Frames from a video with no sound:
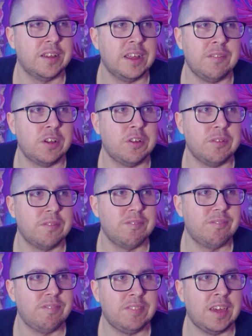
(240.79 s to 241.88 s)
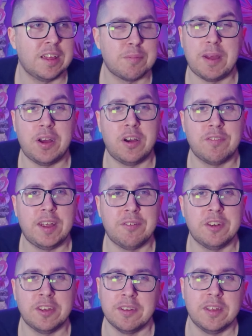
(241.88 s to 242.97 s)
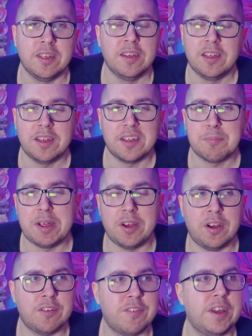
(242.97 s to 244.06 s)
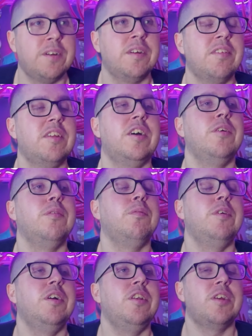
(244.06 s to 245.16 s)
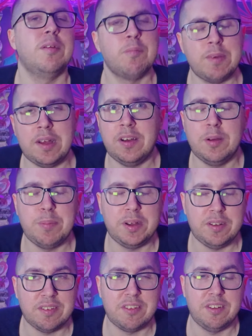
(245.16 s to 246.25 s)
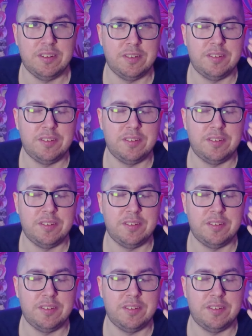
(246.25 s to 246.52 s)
Even though, yeah, it's about half hour, isn't it? About half hour. So we are looking about half past